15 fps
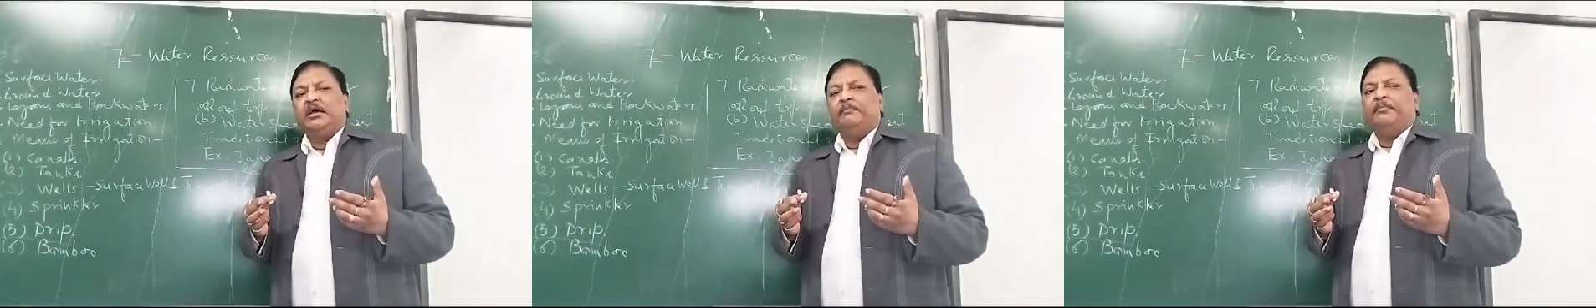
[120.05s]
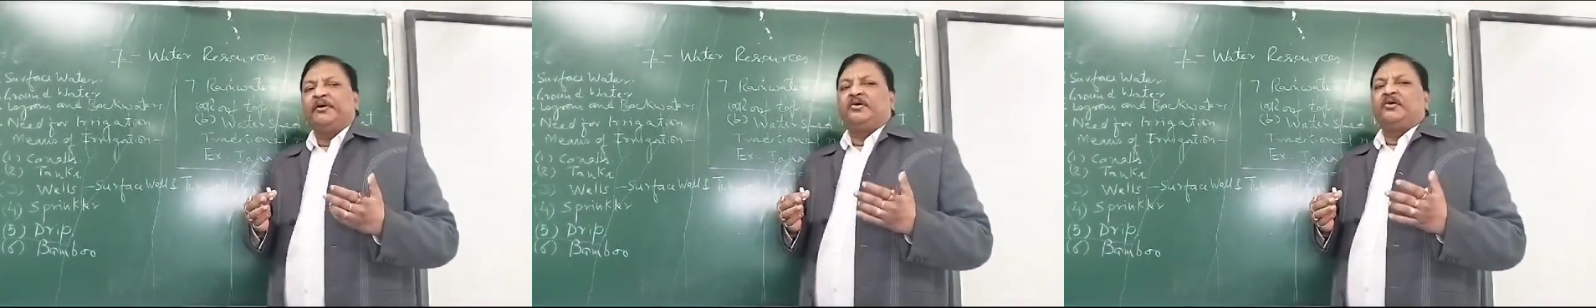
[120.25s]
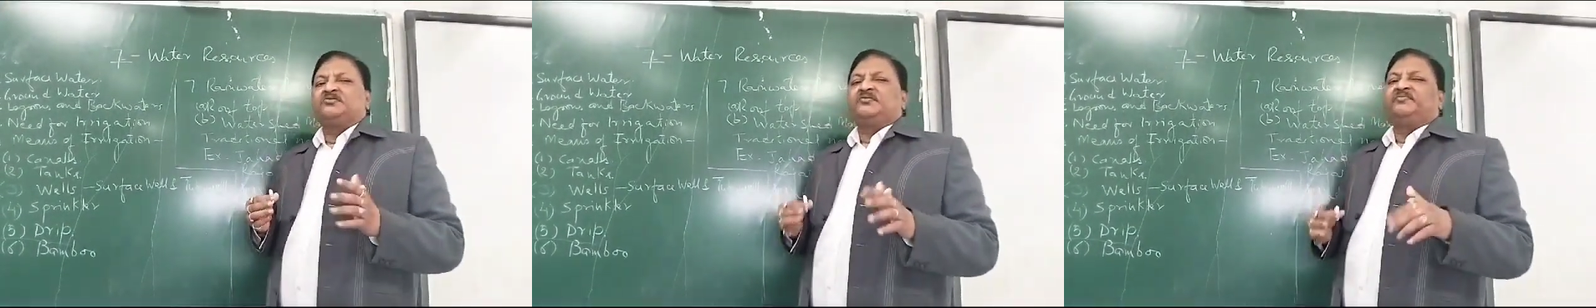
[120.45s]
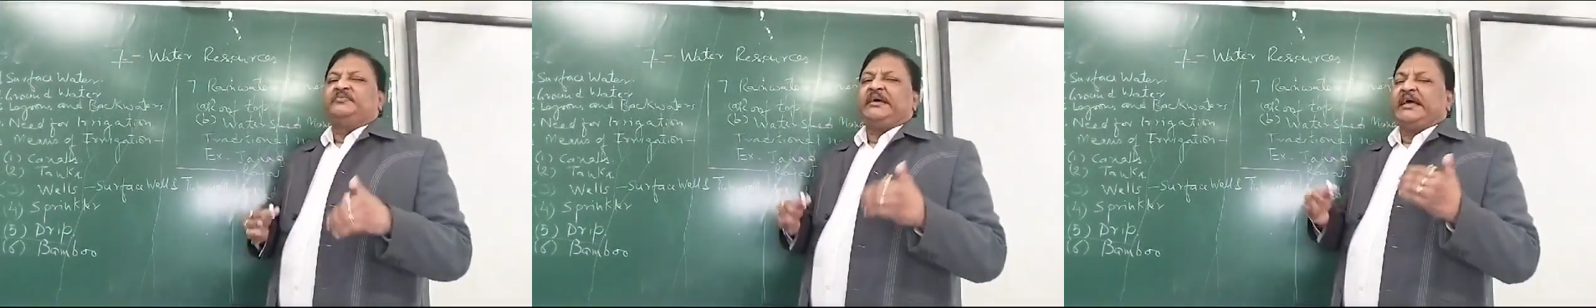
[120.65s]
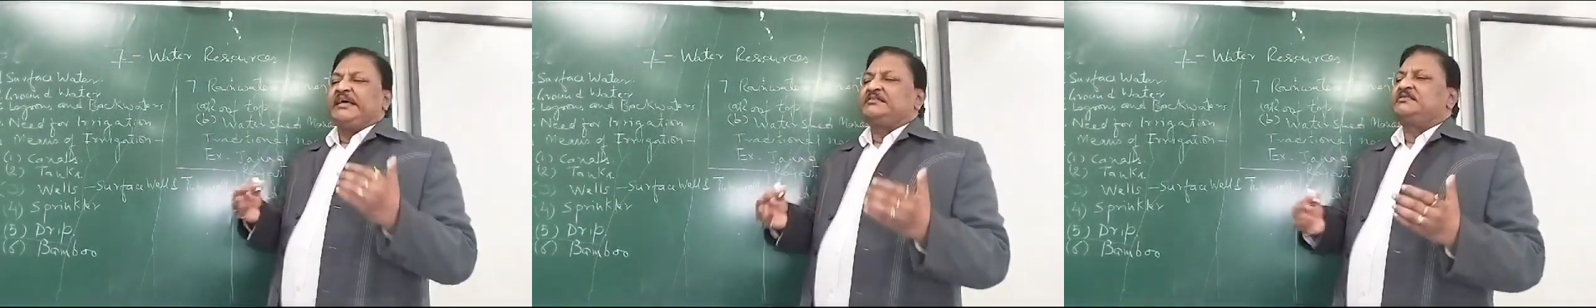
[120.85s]
because of
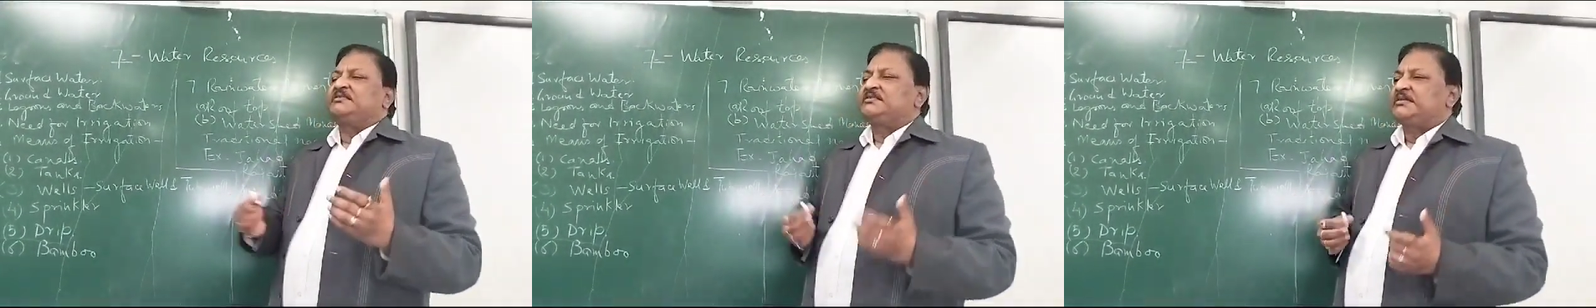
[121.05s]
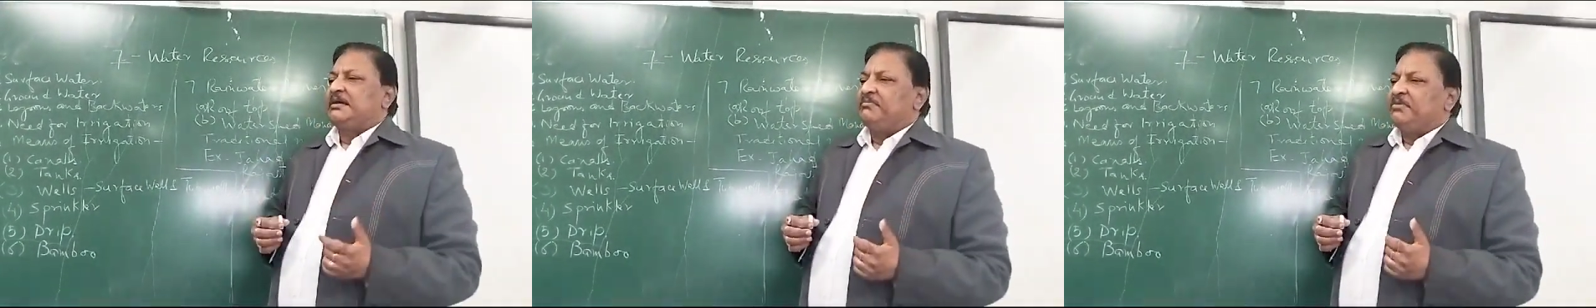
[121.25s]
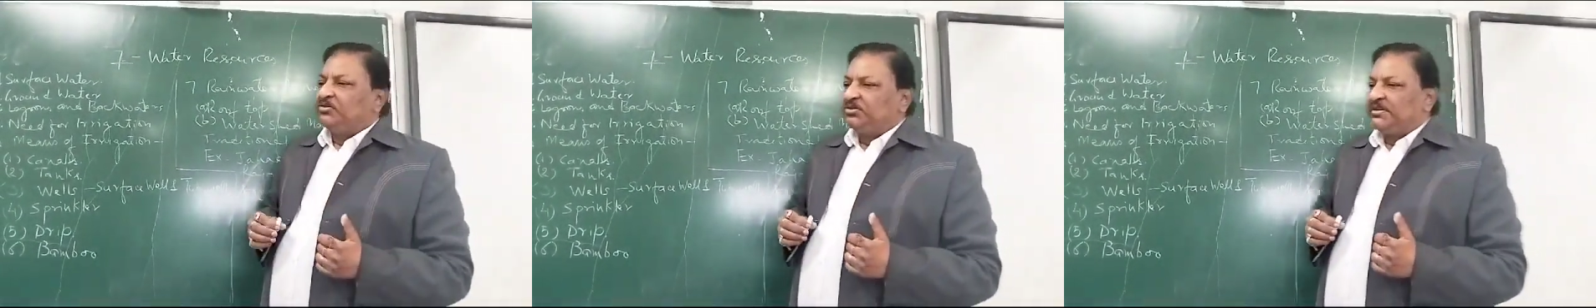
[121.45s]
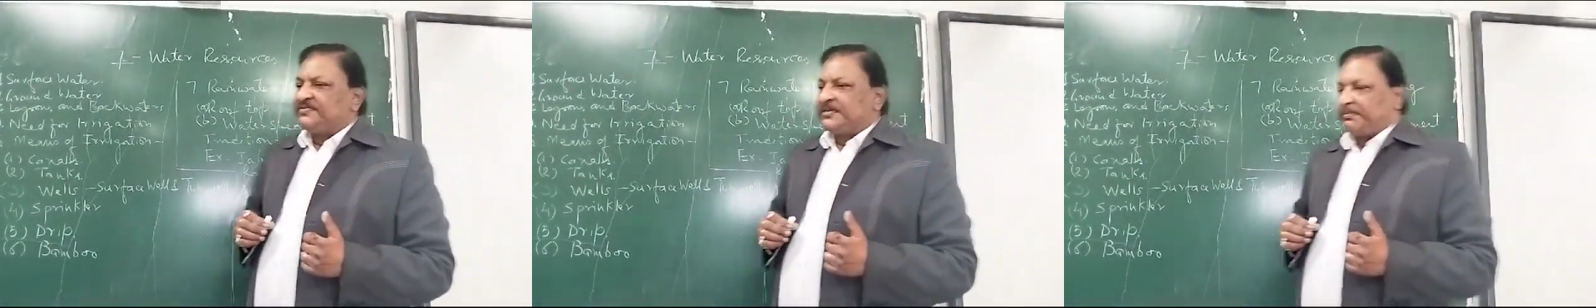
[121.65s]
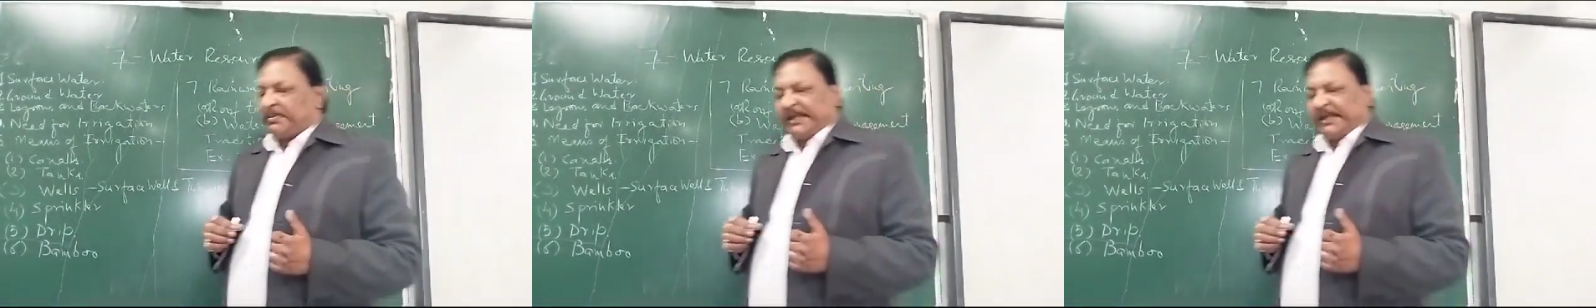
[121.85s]
the excess amount of supply